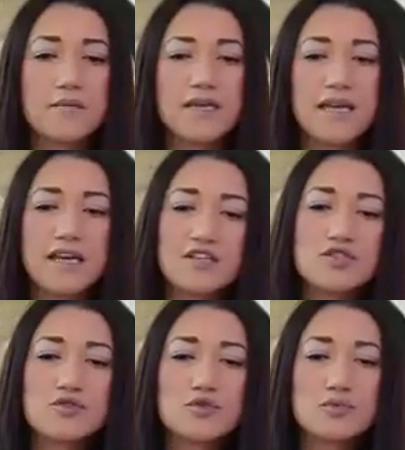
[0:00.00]
by getting
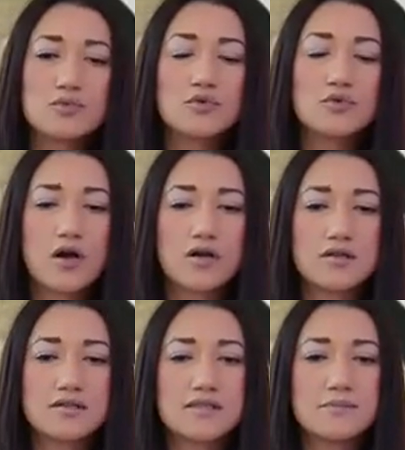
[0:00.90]
to the root
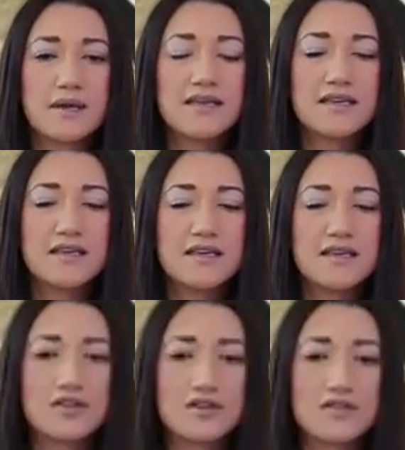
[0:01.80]
cause, by healing
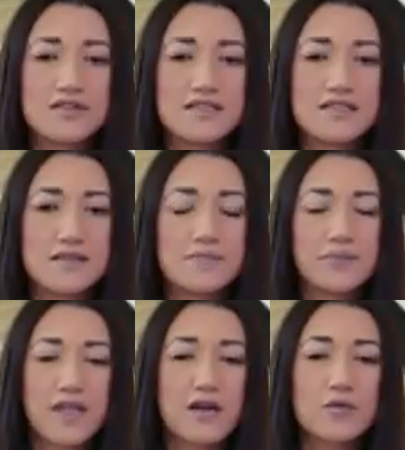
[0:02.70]
the nervous system
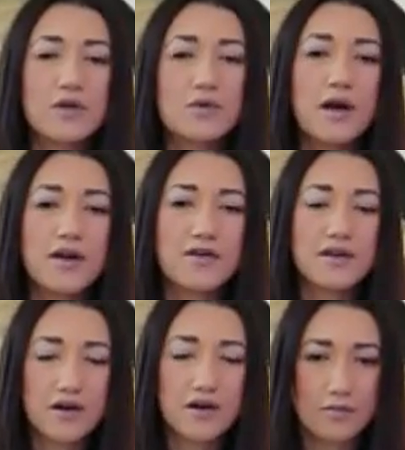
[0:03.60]
and rewiring
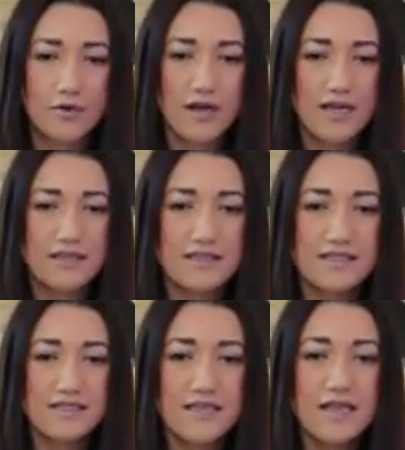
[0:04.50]
our brains.
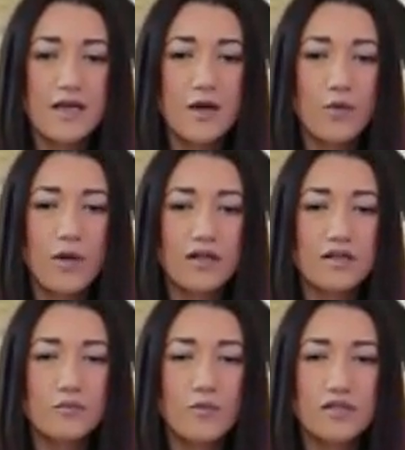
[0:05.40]

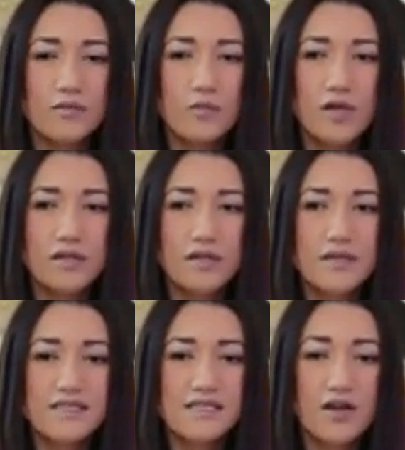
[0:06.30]
Welcome,
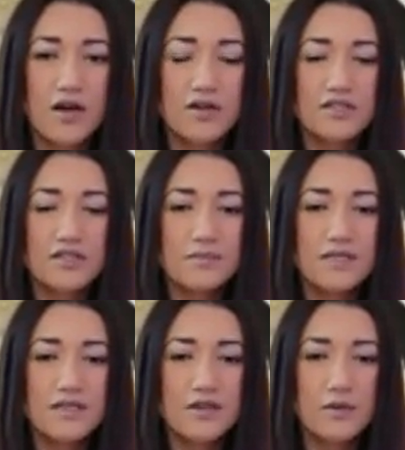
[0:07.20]
and it's an honor to
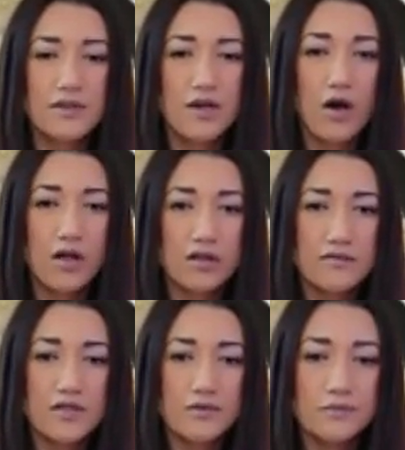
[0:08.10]
be here with all of
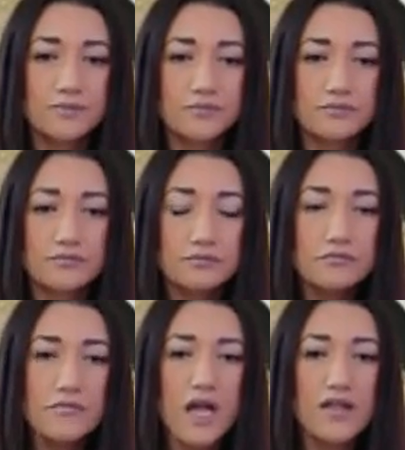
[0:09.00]
you
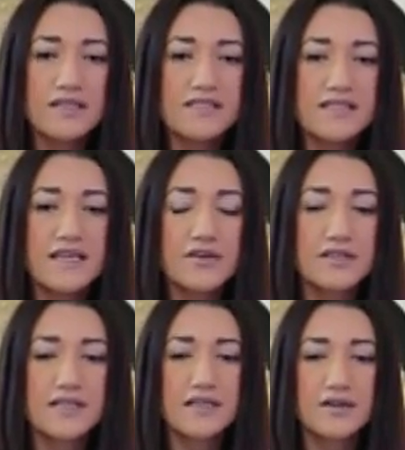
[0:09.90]
on the sacred
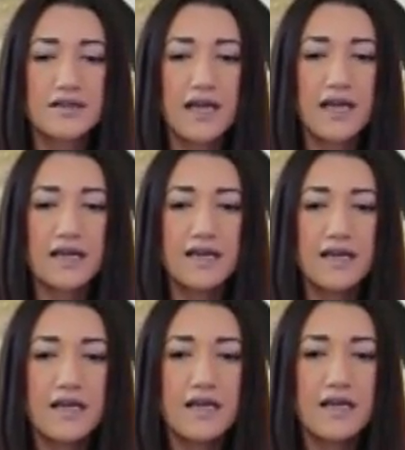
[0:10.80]
day
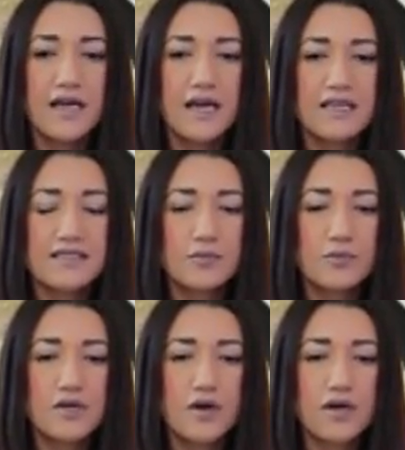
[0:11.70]
as
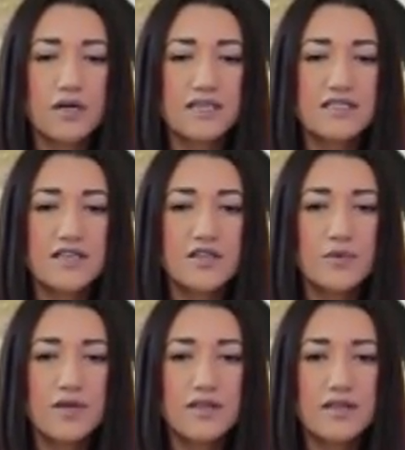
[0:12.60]
we are
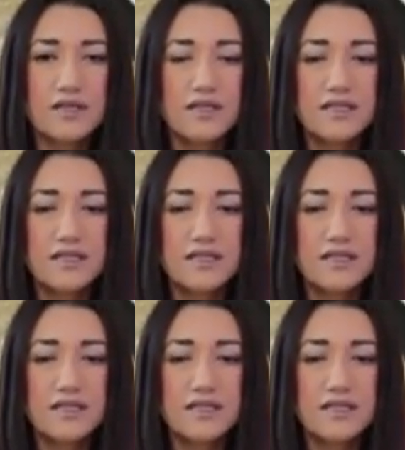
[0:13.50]
continuing the